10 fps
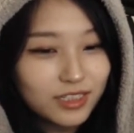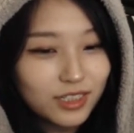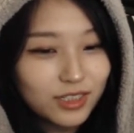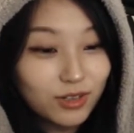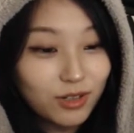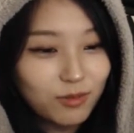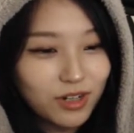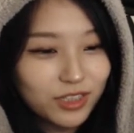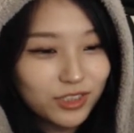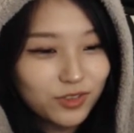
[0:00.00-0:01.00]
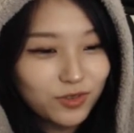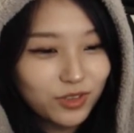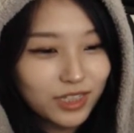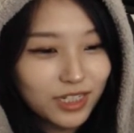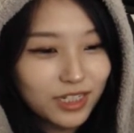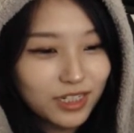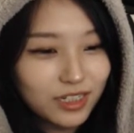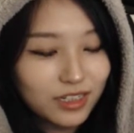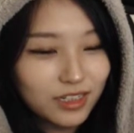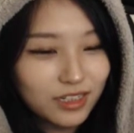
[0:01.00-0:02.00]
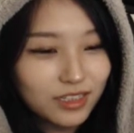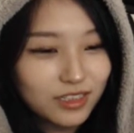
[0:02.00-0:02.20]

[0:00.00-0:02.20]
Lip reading: So I watched for like I